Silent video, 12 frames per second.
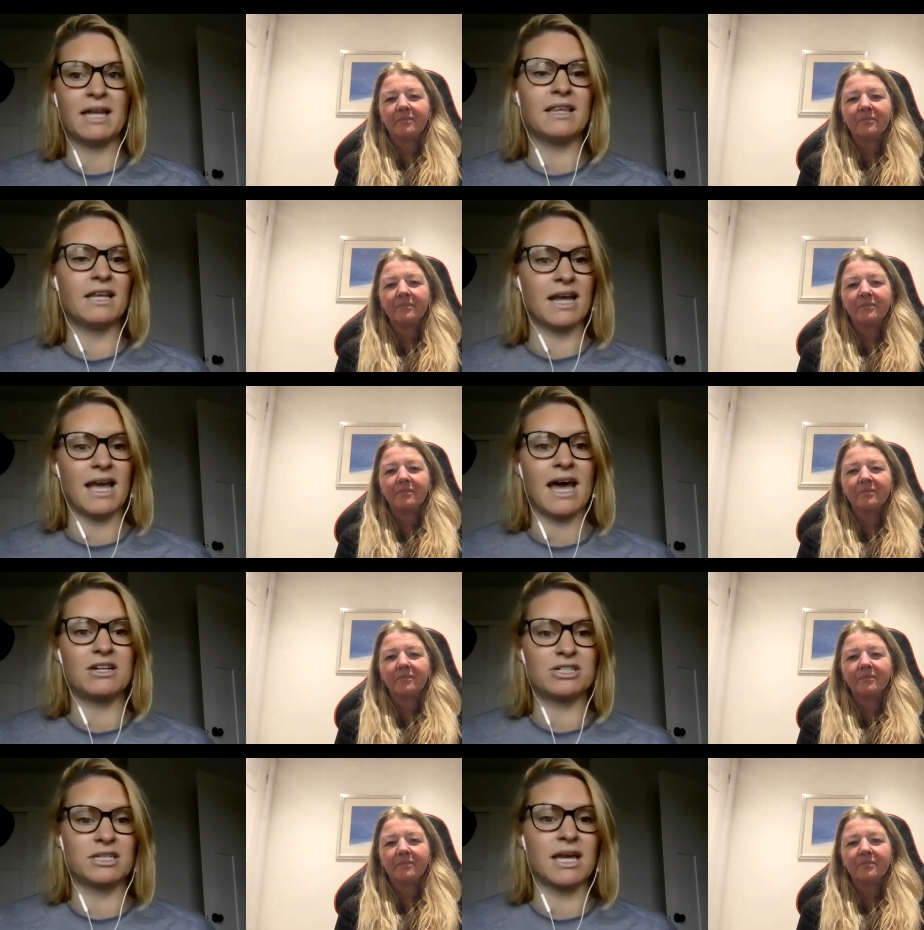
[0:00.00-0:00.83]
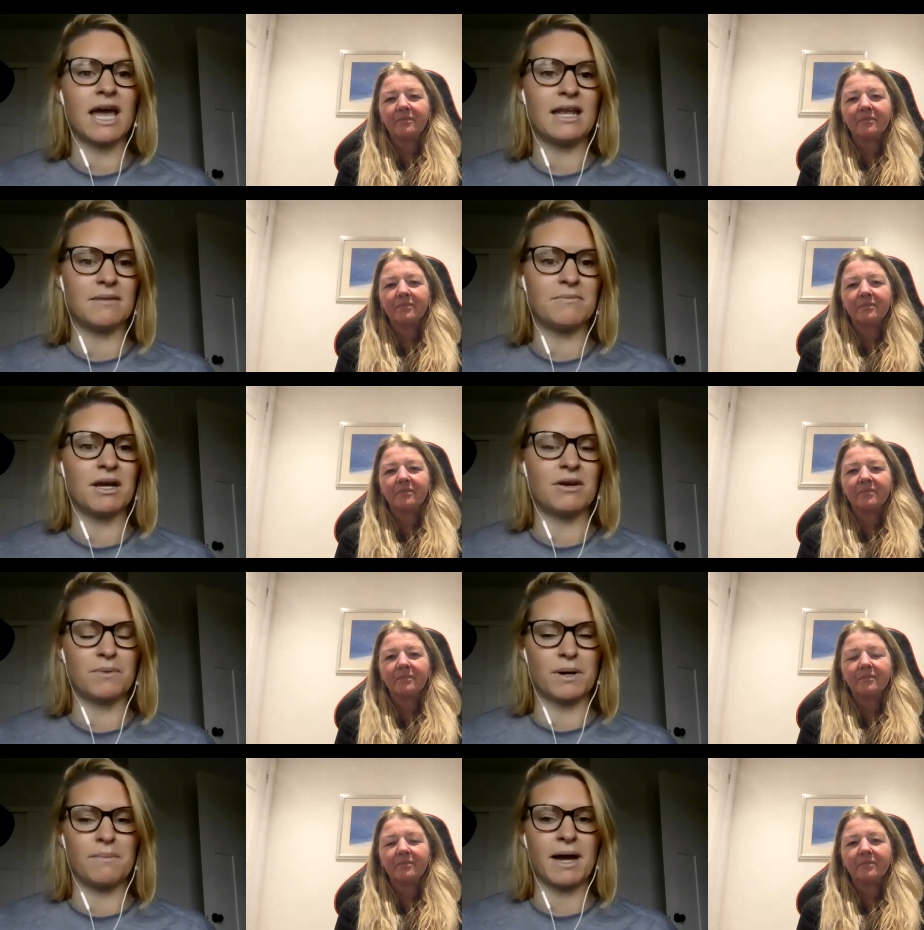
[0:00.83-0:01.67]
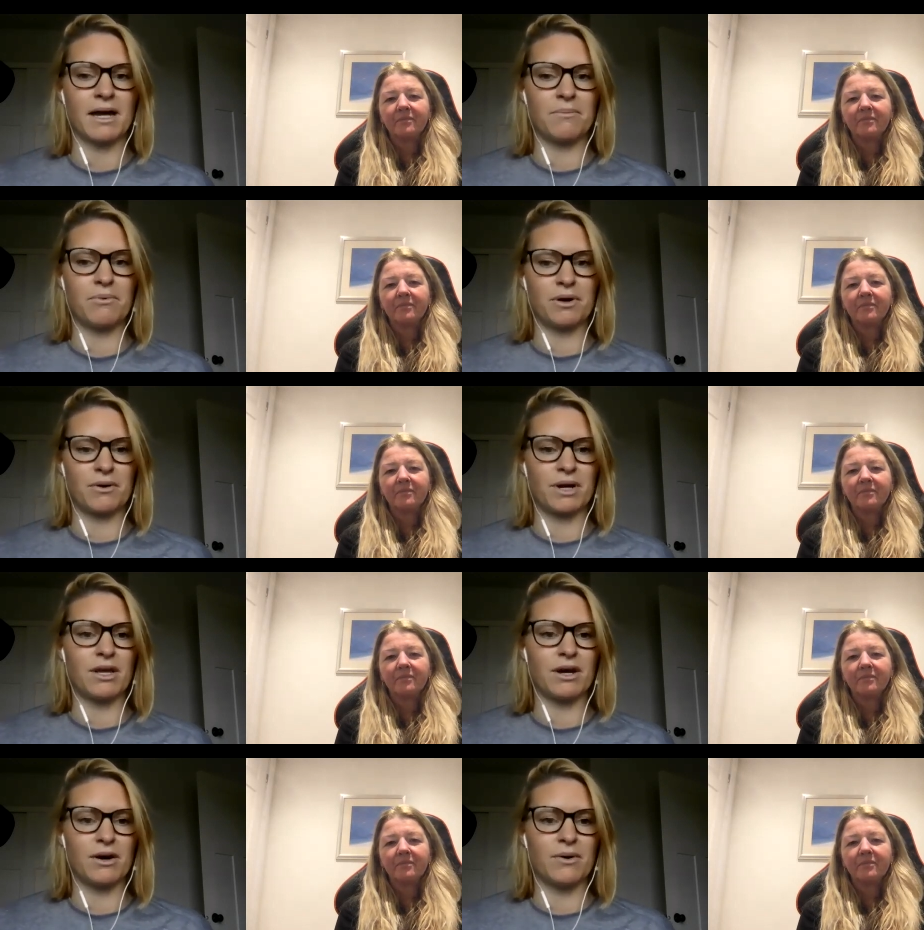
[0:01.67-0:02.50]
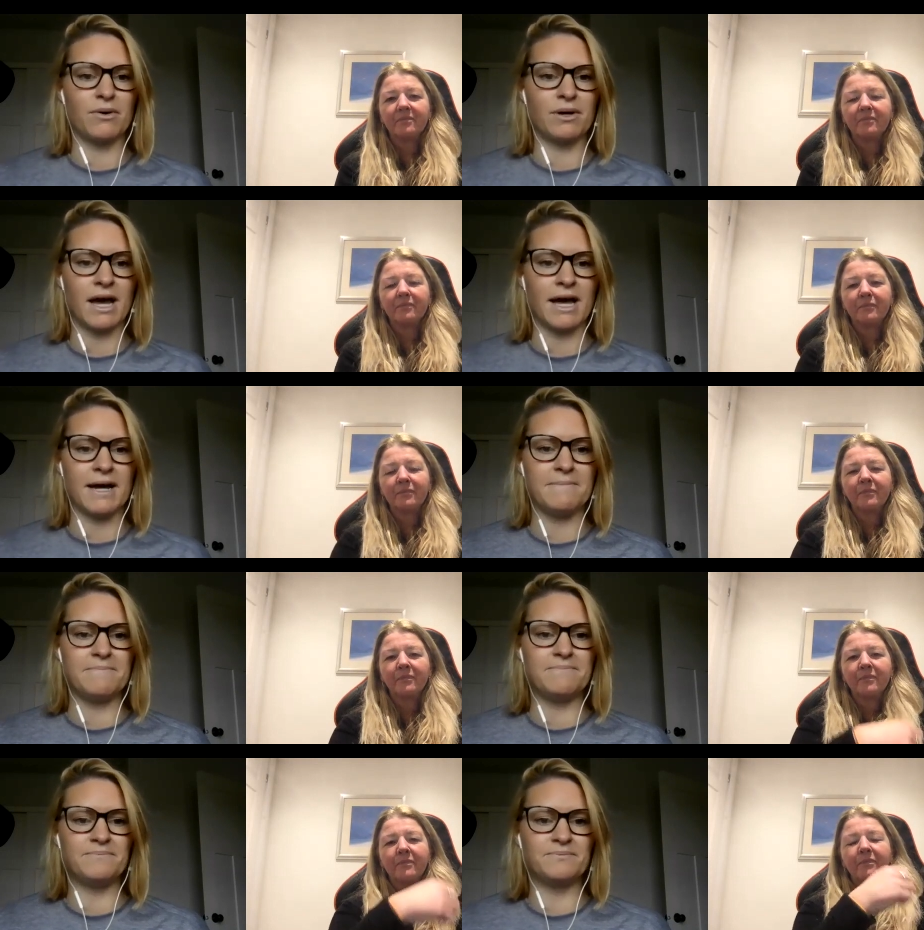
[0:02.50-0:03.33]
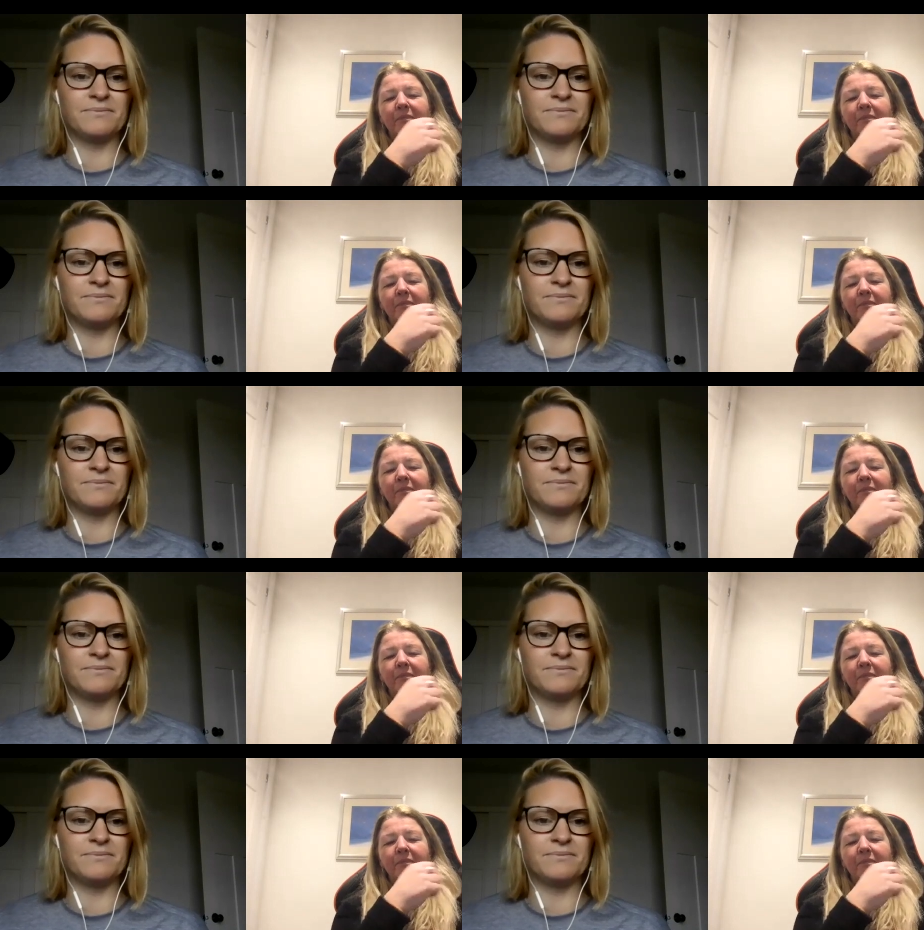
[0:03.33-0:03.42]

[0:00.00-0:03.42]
Speaker 1: And then I actually ended my career back at Puerto Rico, um,